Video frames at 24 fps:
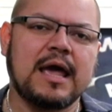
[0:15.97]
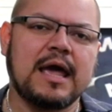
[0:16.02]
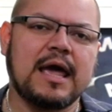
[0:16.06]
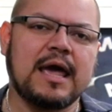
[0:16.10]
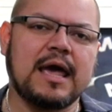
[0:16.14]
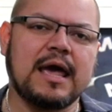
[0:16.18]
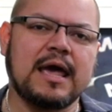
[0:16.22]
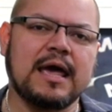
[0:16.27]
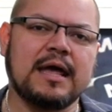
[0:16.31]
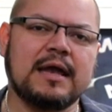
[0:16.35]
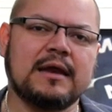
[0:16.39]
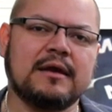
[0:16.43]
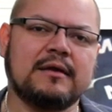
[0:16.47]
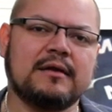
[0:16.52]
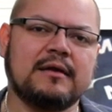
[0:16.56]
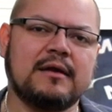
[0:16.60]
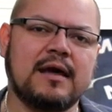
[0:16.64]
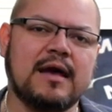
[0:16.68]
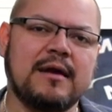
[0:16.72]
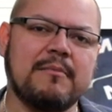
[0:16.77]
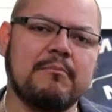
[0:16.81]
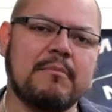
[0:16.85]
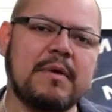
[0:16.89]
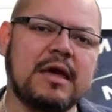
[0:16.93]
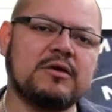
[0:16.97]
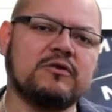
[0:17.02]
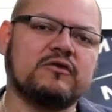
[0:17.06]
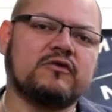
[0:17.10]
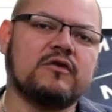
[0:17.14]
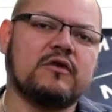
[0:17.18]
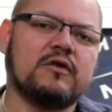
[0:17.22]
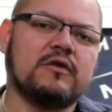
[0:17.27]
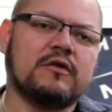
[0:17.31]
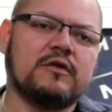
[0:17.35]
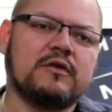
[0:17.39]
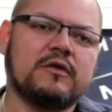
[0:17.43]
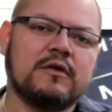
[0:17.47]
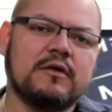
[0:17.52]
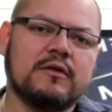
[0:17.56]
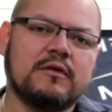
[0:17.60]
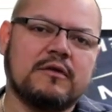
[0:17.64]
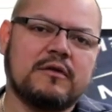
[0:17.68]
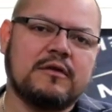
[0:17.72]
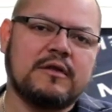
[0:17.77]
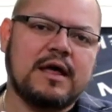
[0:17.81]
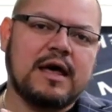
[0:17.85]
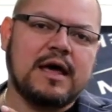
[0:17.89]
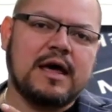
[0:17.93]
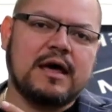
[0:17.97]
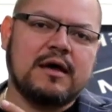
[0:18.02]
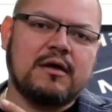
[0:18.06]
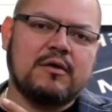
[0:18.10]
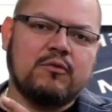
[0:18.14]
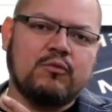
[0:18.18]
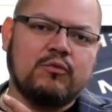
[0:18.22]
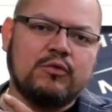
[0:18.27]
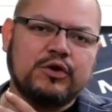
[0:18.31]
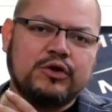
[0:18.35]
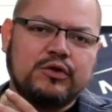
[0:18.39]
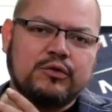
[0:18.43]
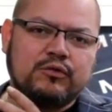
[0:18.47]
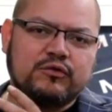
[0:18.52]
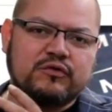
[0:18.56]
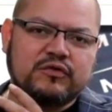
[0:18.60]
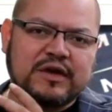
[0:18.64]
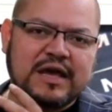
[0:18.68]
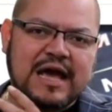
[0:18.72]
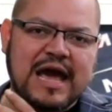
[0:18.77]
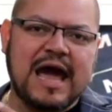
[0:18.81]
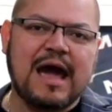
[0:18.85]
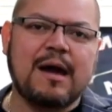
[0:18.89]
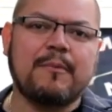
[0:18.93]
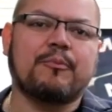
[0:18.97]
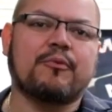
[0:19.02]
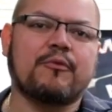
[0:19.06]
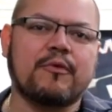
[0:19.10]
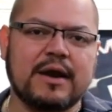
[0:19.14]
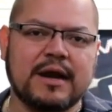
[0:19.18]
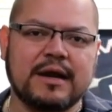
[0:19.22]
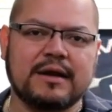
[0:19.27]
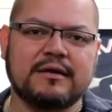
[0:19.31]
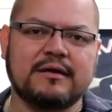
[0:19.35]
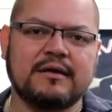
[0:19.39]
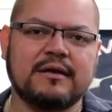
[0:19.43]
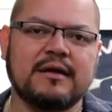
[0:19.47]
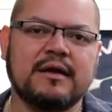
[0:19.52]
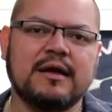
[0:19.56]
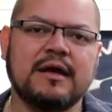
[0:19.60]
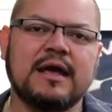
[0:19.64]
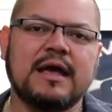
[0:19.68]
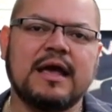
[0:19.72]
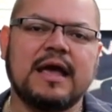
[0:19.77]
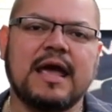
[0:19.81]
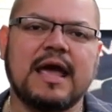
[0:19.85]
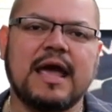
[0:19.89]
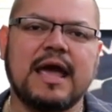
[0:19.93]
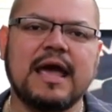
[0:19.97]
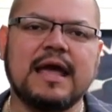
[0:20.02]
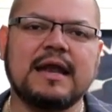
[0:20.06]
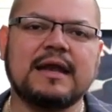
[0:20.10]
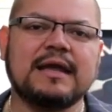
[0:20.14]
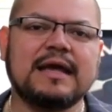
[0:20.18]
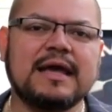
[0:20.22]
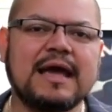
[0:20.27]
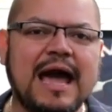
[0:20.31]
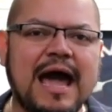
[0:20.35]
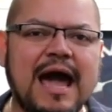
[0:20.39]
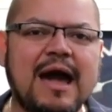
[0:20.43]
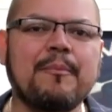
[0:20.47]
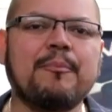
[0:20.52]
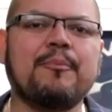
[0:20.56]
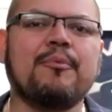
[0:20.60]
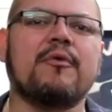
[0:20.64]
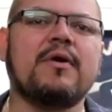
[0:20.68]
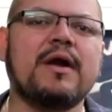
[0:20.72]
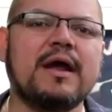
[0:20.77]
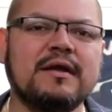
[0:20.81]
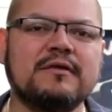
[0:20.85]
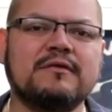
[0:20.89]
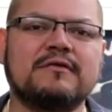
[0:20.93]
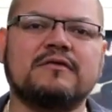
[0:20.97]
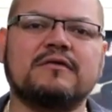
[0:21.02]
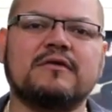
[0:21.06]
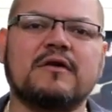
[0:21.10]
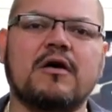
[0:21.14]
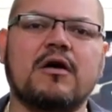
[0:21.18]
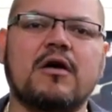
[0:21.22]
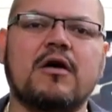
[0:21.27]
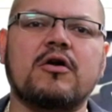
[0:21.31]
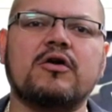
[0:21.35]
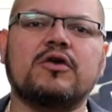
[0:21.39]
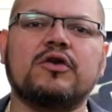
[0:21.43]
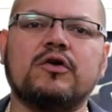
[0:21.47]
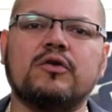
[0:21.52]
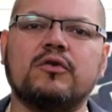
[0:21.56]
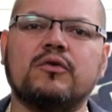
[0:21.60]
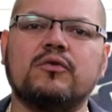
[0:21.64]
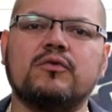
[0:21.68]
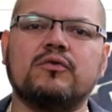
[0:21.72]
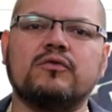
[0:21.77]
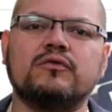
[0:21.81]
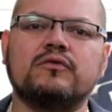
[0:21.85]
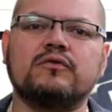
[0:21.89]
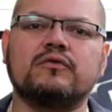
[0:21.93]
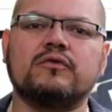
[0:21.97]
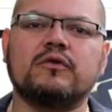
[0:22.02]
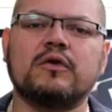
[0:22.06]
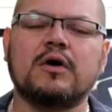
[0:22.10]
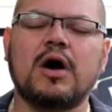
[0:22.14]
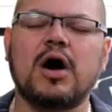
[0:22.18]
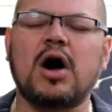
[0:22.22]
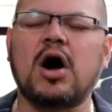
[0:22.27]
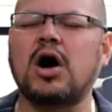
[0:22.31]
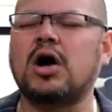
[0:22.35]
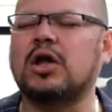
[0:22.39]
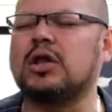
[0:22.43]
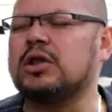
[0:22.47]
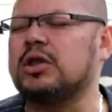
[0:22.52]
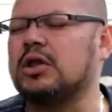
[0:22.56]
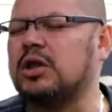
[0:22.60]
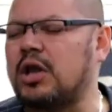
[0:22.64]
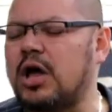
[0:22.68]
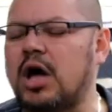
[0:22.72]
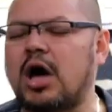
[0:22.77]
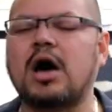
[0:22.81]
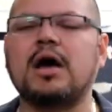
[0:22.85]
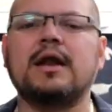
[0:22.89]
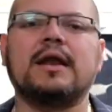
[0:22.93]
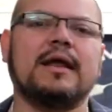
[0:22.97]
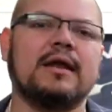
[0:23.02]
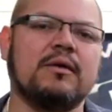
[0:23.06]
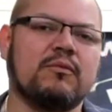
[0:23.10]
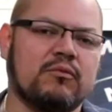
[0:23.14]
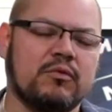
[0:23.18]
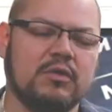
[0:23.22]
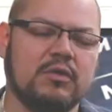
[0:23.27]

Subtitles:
And I mentioned that we use cap rate, and cap rates are used a lot in